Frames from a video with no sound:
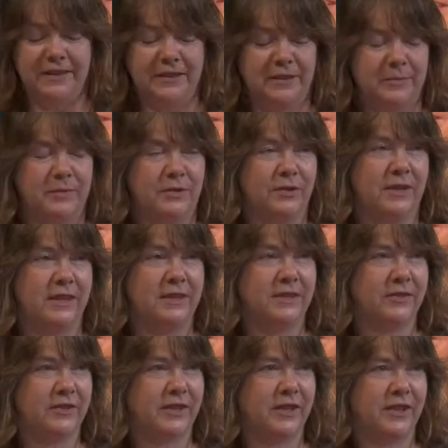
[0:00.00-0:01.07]
some trees
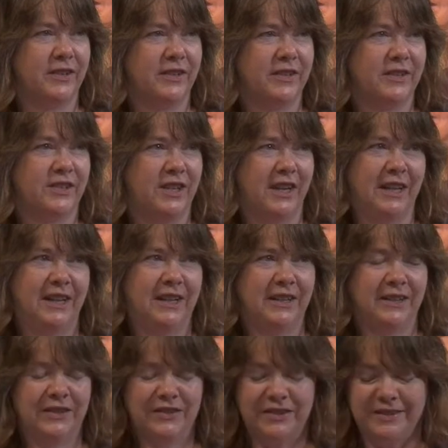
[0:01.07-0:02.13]
have started to
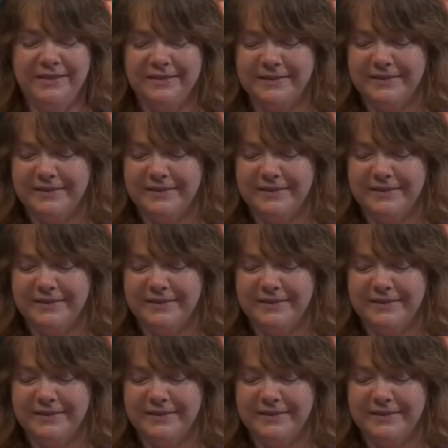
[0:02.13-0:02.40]
change, and oh